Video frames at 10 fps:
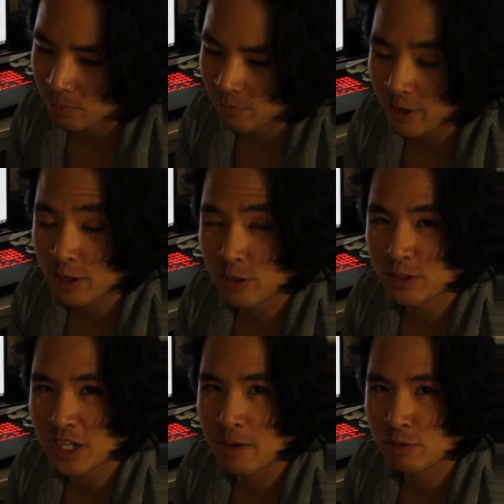fairly
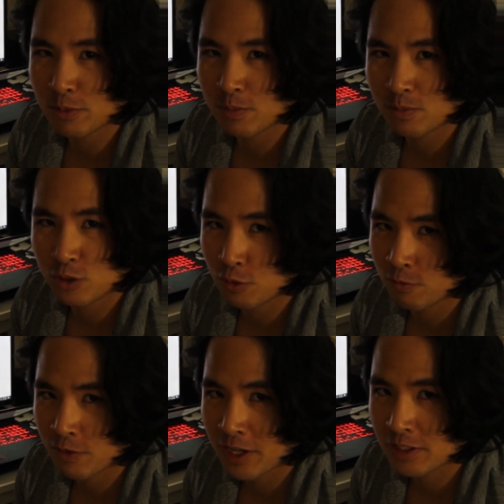good time to
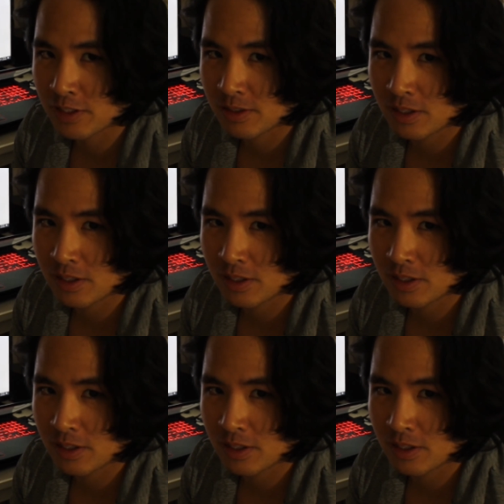invest